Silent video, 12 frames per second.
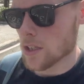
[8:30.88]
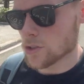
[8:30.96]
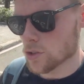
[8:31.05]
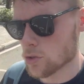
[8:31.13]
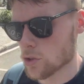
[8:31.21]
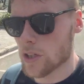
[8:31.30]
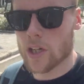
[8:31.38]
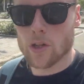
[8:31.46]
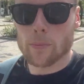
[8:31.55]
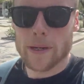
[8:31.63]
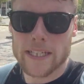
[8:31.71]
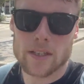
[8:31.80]
Just gonna get on
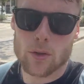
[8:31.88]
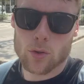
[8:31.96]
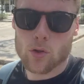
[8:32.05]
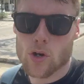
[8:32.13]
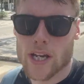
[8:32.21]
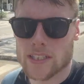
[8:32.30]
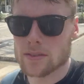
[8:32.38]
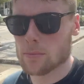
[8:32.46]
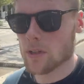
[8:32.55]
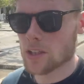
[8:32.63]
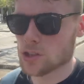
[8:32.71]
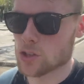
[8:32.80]
the bike now and go get
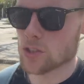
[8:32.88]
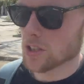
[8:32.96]
some lunch because